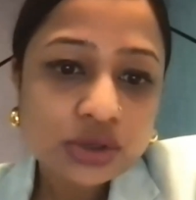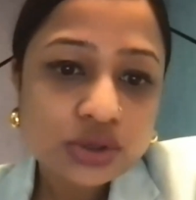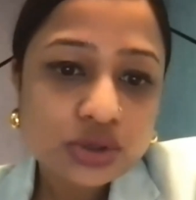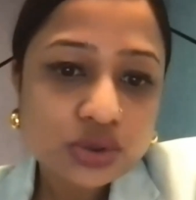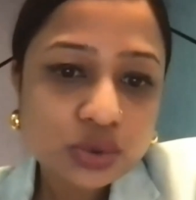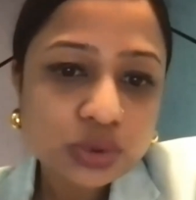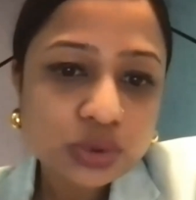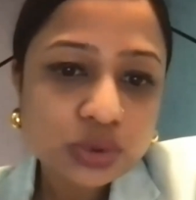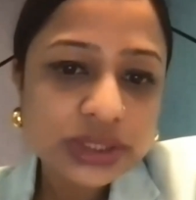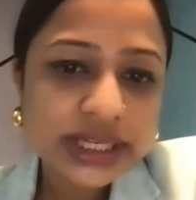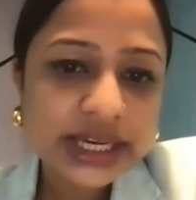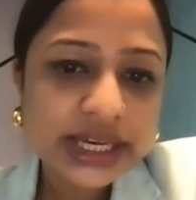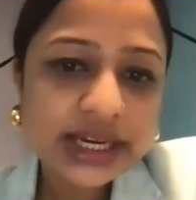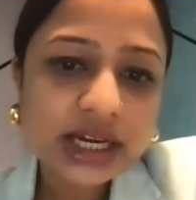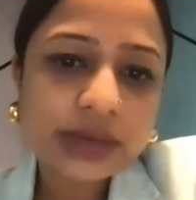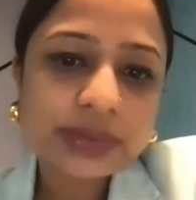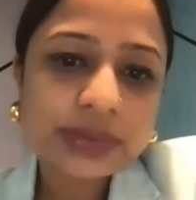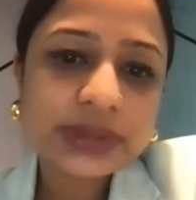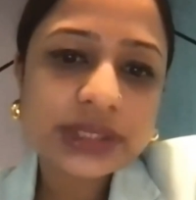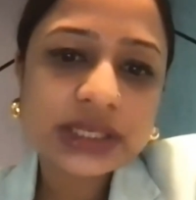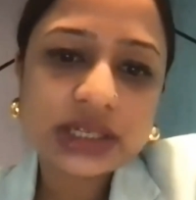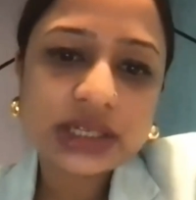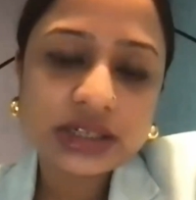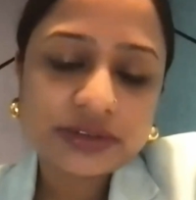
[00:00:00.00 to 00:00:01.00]
to take
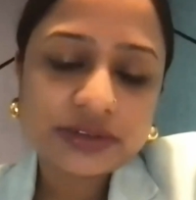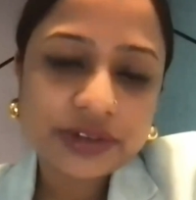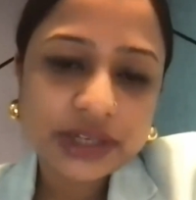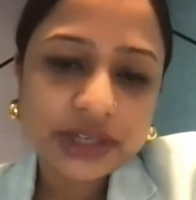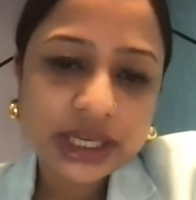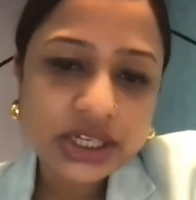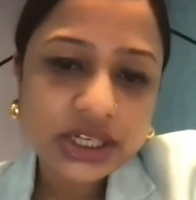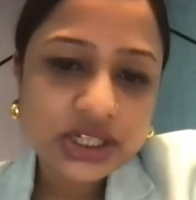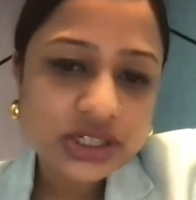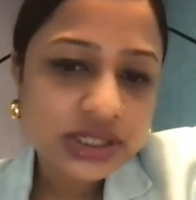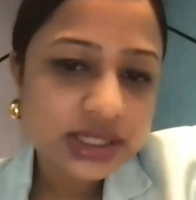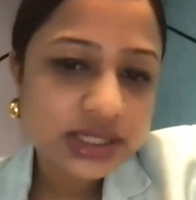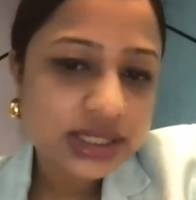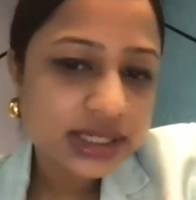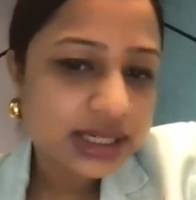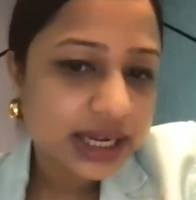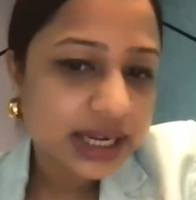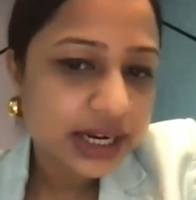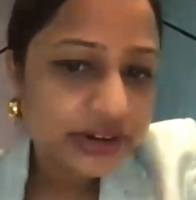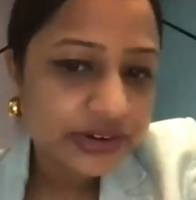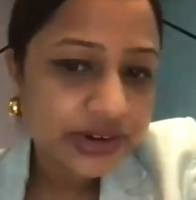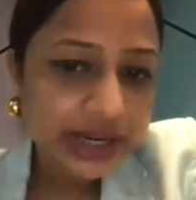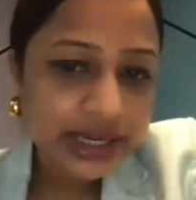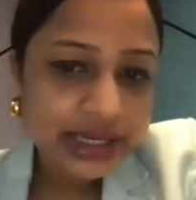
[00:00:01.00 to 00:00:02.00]
up certifications in
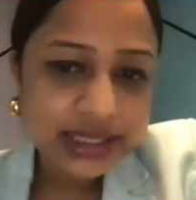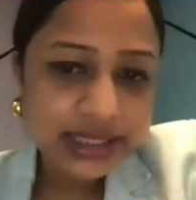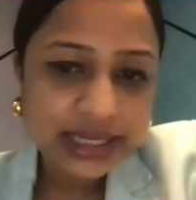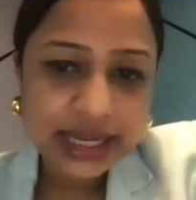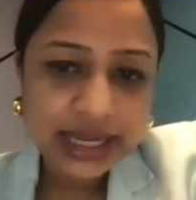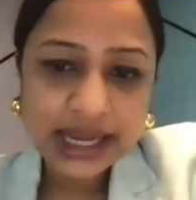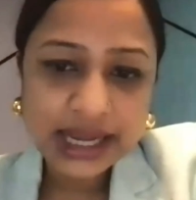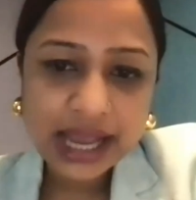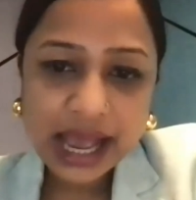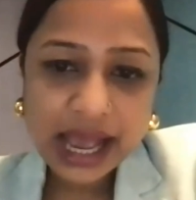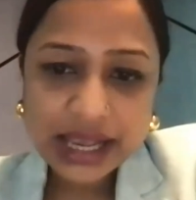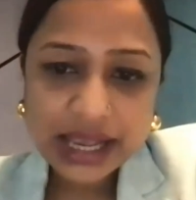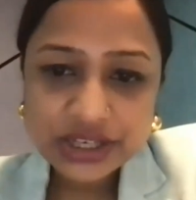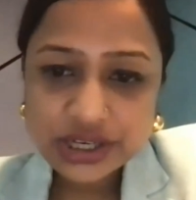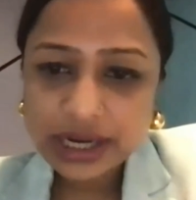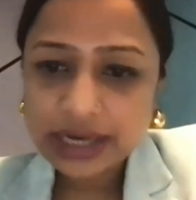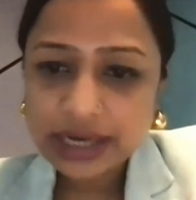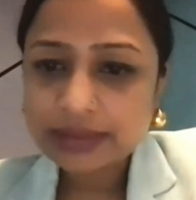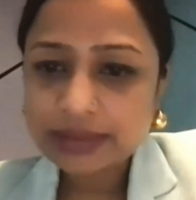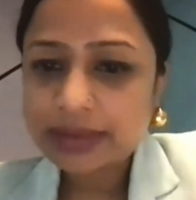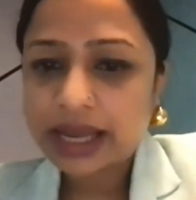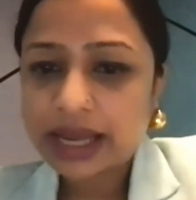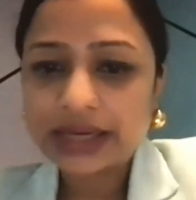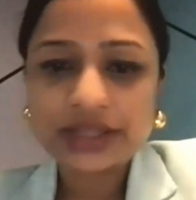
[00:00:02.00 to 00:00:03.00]
areas like
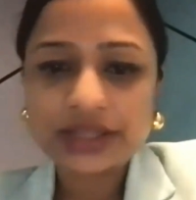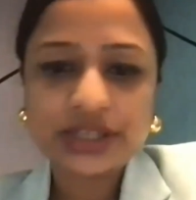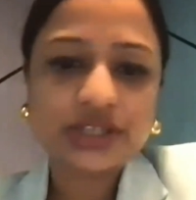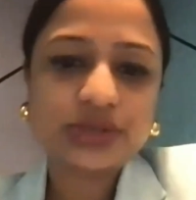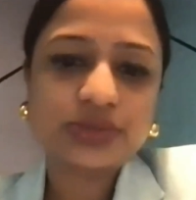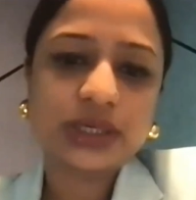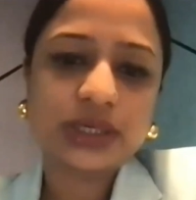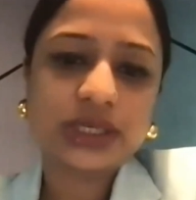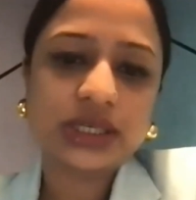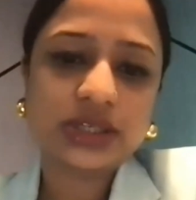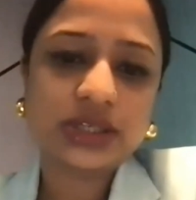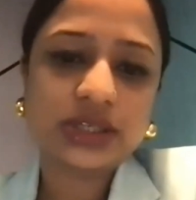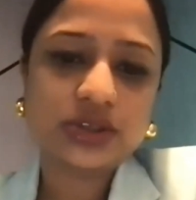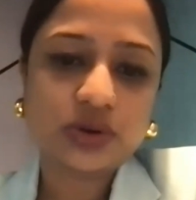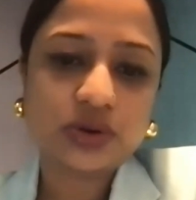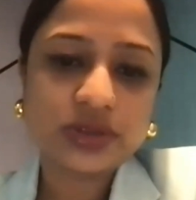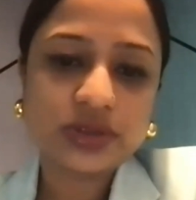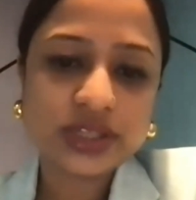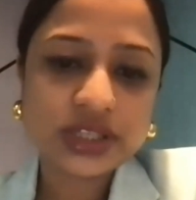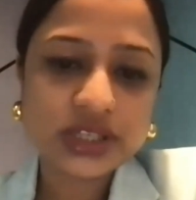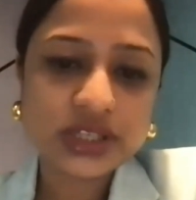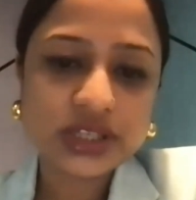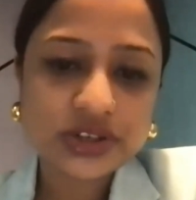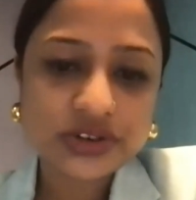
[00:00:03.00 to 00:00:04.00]
agile management or
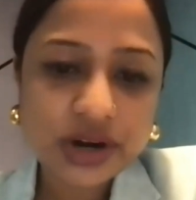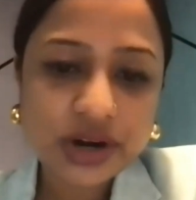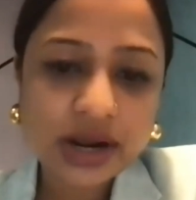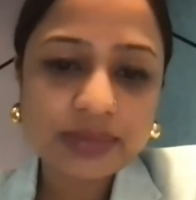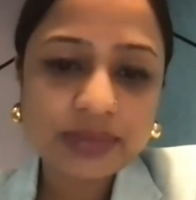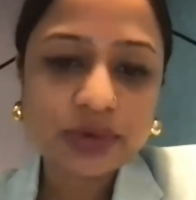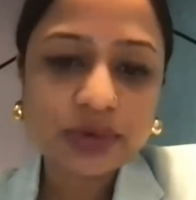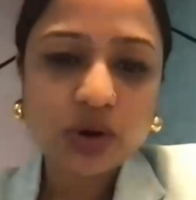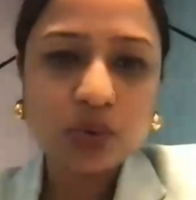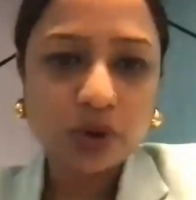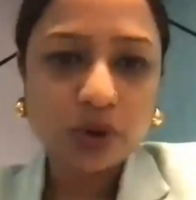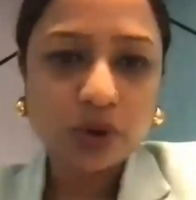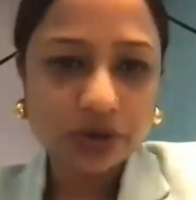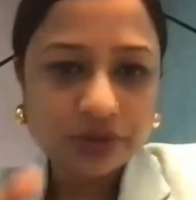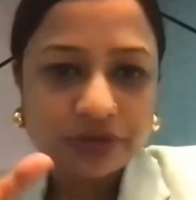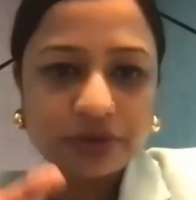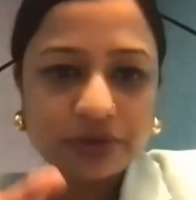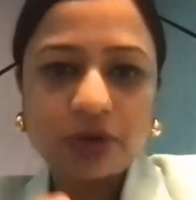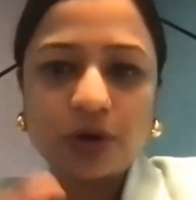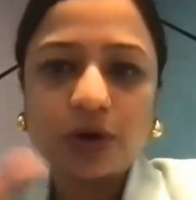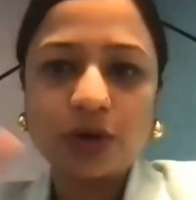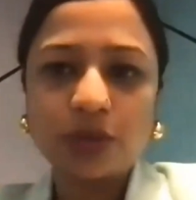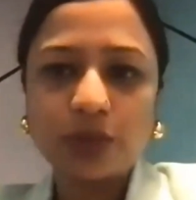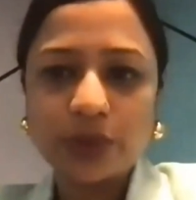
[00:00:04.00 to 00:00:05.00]
Scrum or
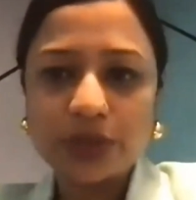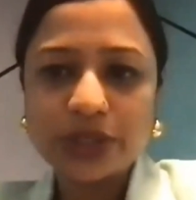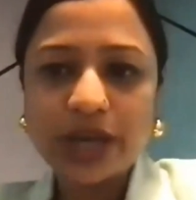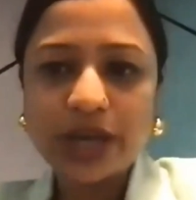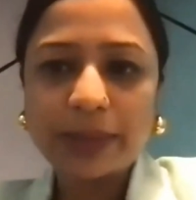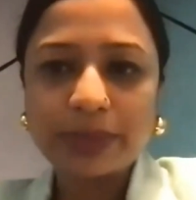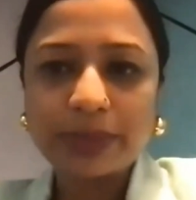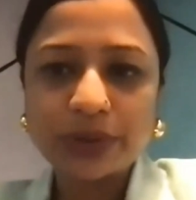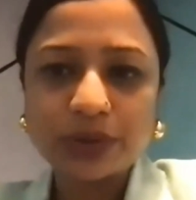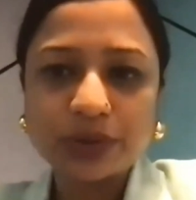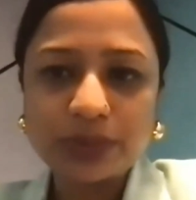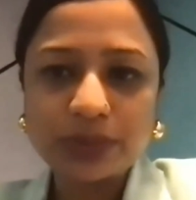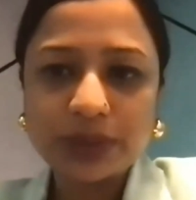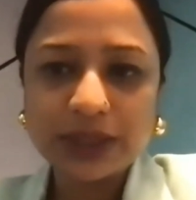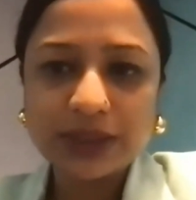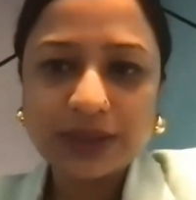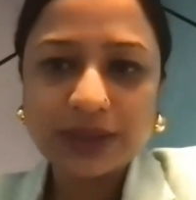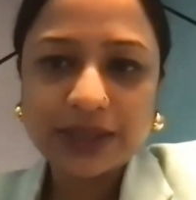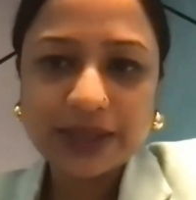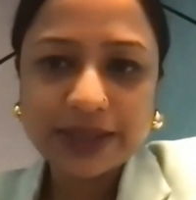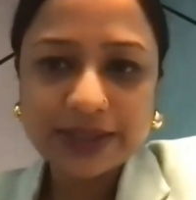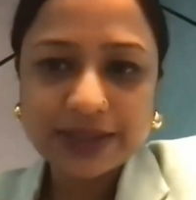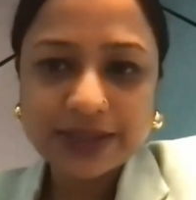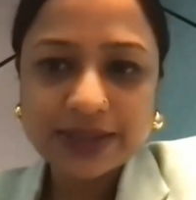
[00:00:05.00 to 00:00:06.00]
Waterfall, which happen to be the
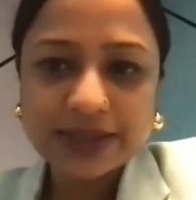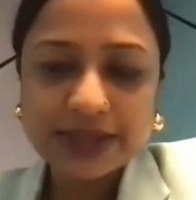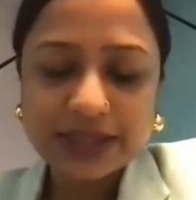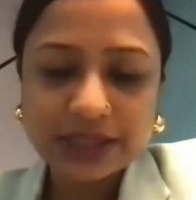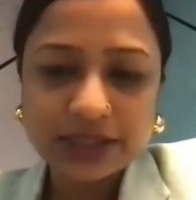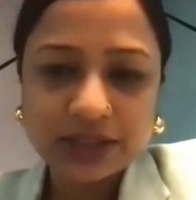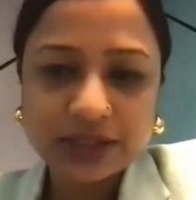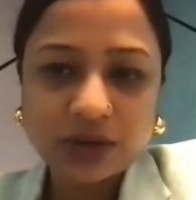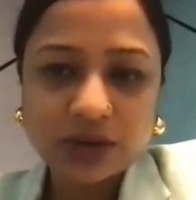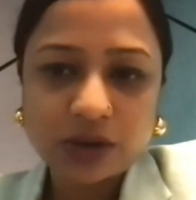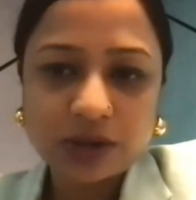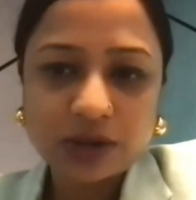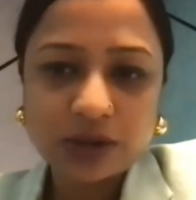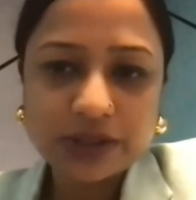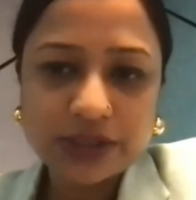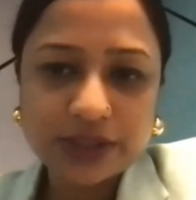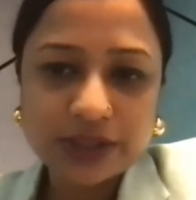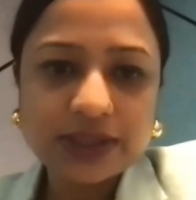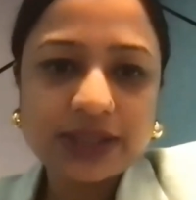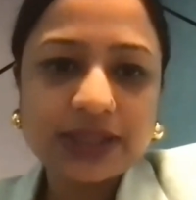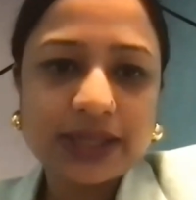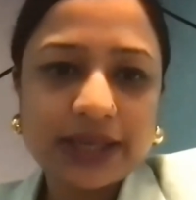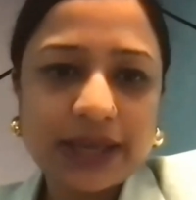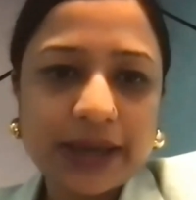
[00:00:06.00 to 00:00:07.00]
latest
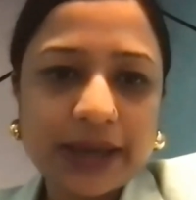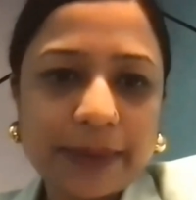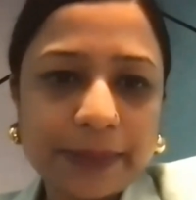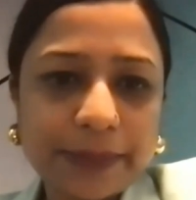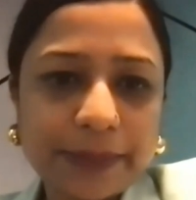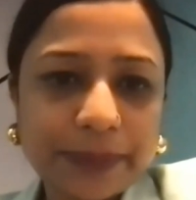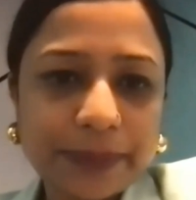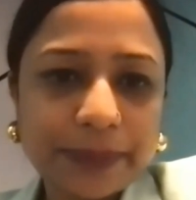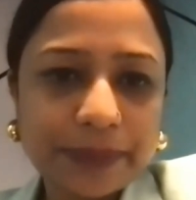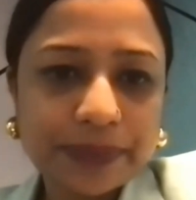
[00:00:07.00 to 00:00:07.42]
technologies. Yeah.